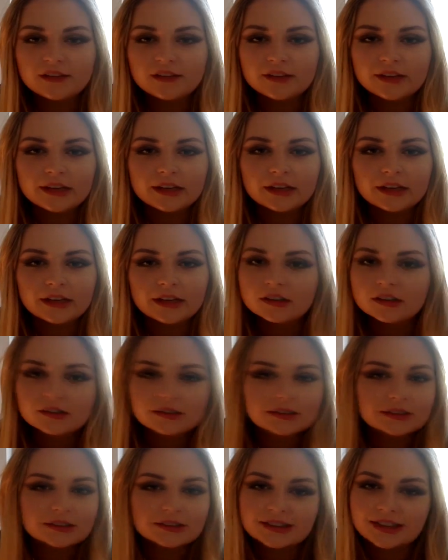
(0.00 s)
I know.
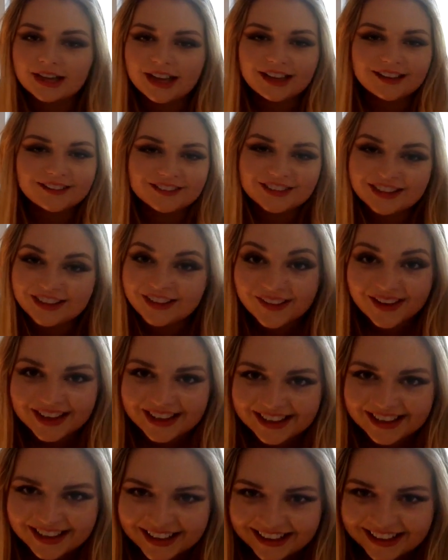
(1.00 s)
I have no idea.